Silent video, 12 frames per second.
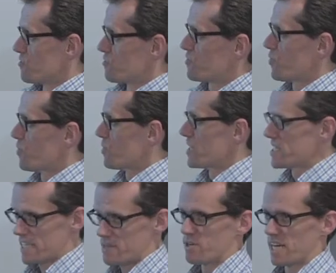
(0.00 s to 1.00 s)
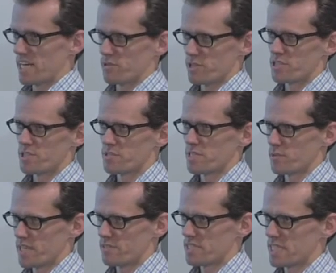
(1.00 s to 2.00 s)
for a schema language. So
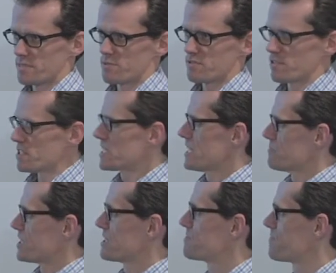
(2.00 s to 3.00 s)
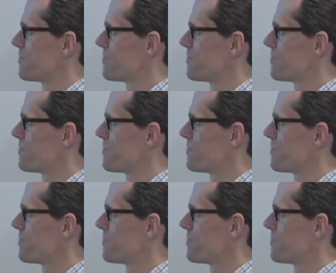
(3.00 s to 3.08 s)
we have a schema for a schema,